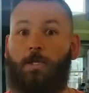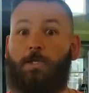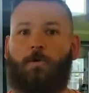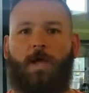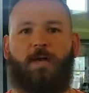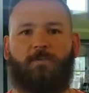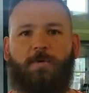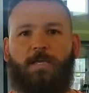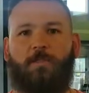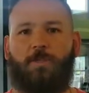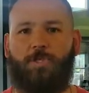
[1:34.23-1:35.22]
You don't have to
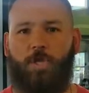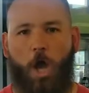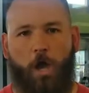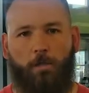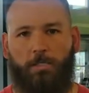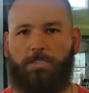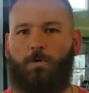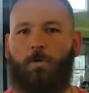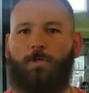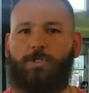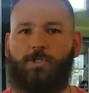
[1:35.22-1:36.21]
be the tallest
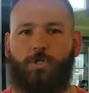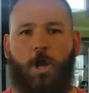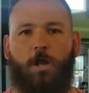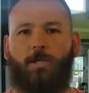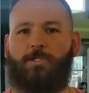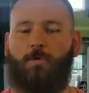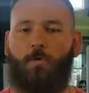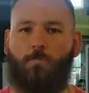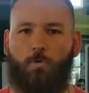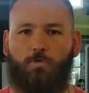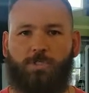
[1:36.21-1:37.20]
or the strongest or
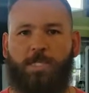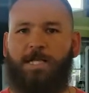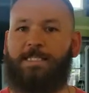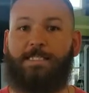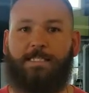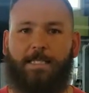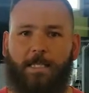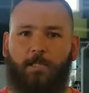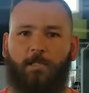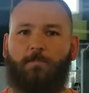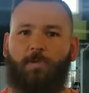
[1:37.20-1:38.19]
most
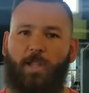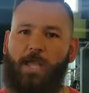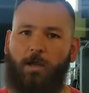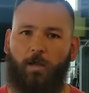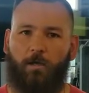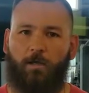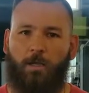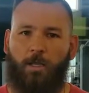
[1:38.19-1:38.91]
skilled player.